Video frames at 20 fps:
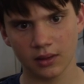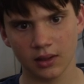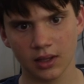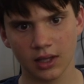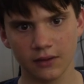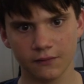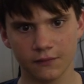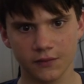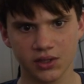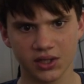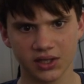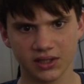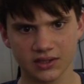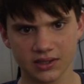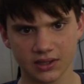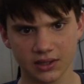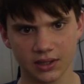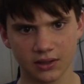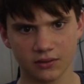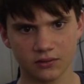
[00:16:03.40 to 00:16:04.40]
If GT
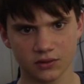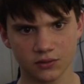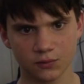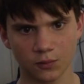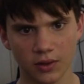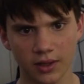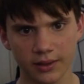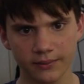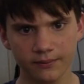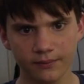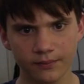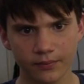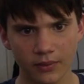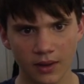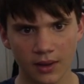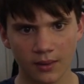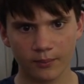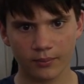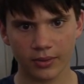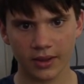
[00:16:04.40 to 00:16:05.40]
equals 1,
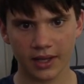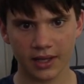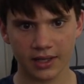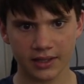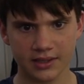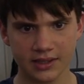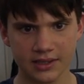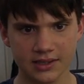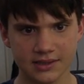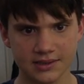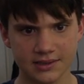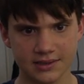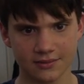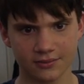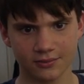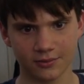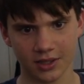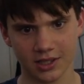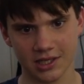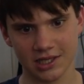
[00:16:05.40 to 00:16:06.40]
player dis,
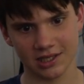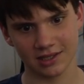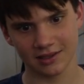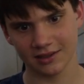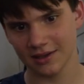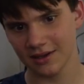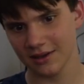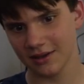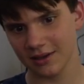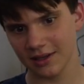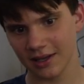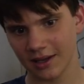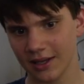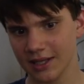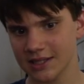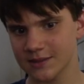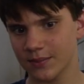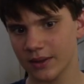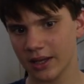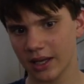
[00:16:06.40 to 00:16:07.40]
which, yeah,
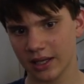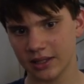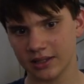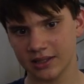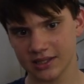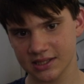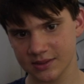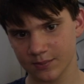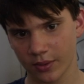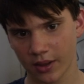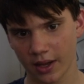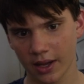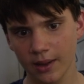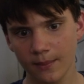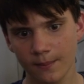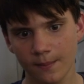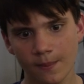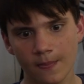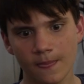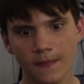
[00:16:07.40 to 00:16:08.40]
is player display,
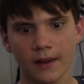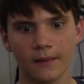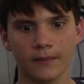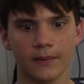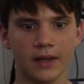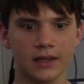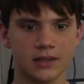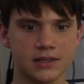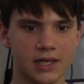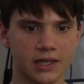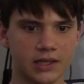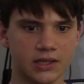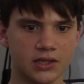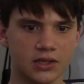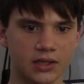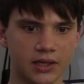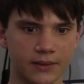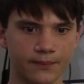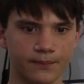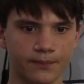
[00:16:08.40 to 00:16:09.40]
and that's
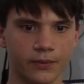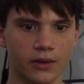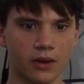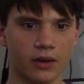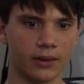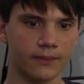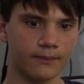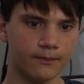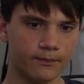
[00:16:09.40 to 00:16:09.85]
actually going.